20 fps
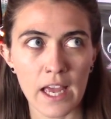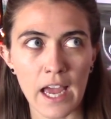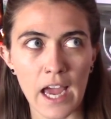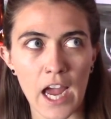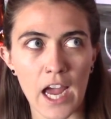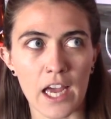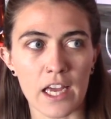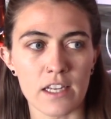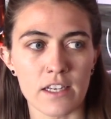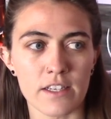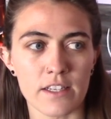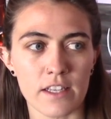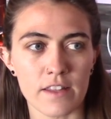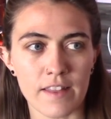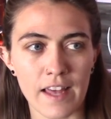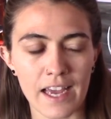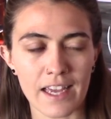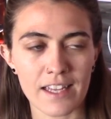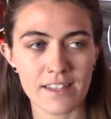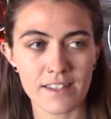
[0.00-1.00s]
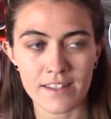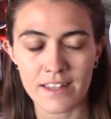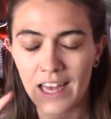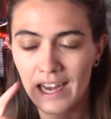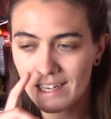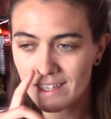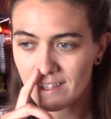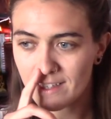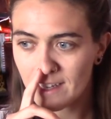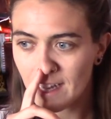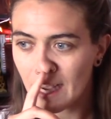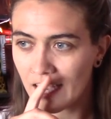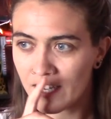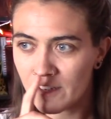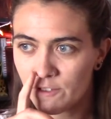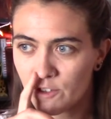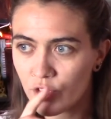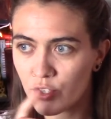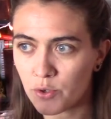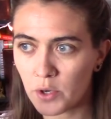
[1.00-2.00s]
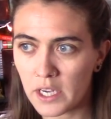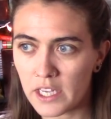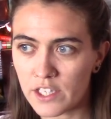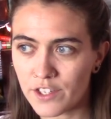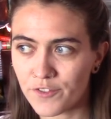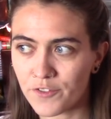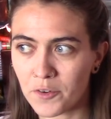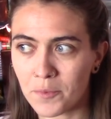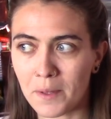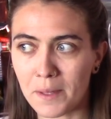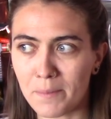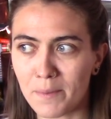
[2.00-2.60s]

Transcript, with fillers: And that's kind of strange for me,